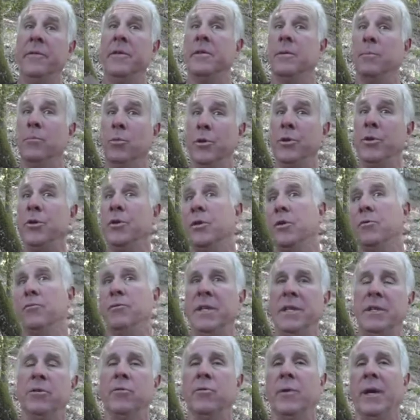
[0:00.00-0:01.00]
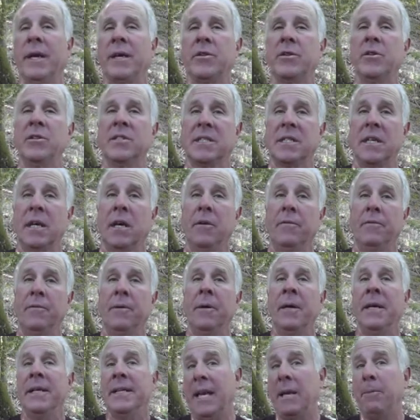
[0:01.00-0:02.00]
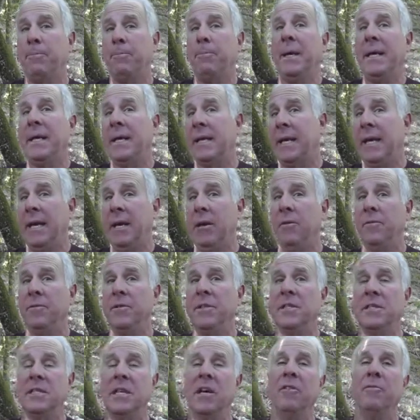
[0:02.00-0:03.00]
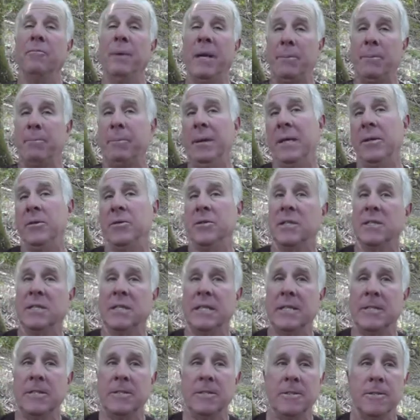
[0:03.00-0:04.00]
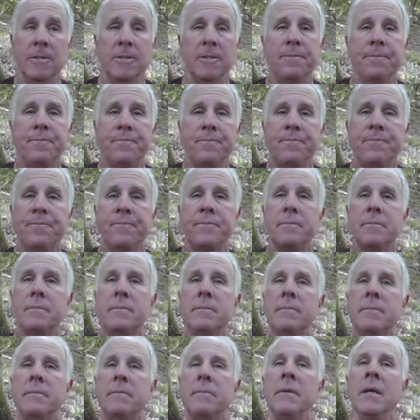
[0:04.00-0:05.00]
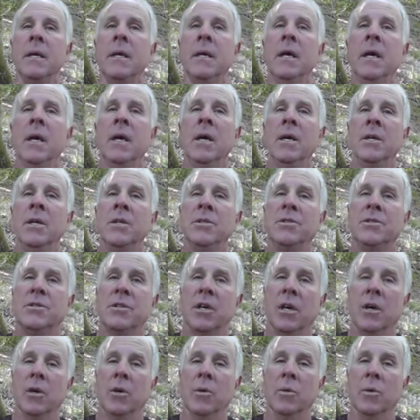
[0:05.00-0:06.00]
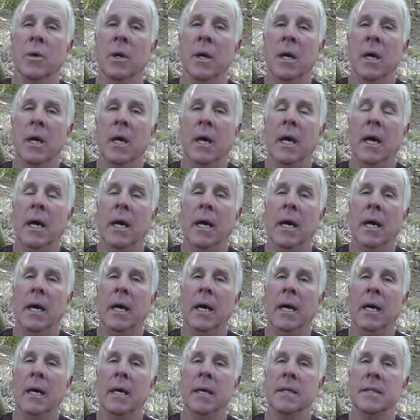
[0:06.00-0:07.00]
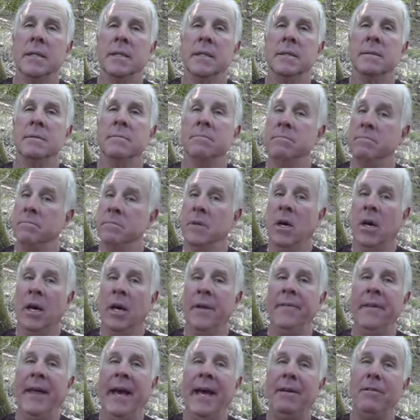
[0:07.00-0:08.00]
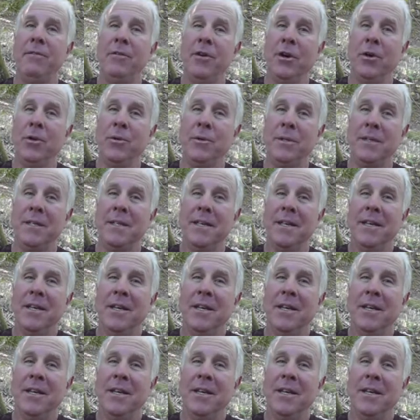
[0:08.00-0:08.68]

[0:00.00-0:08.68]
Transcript: it, the more you could redirect yourself, take better care of yourself, make better decisions. So on that note,